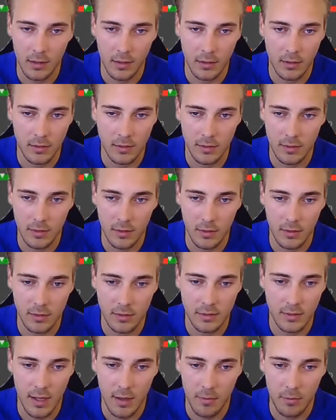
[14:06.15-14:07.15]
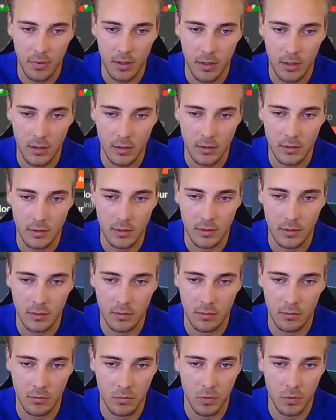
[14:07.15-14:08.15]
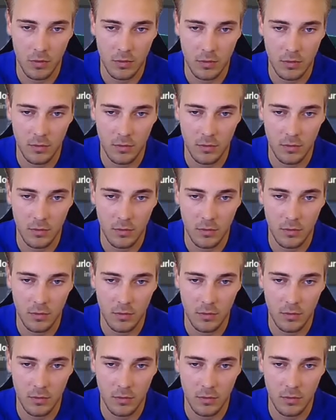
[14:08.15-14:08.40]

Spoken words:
It's snappy, it's good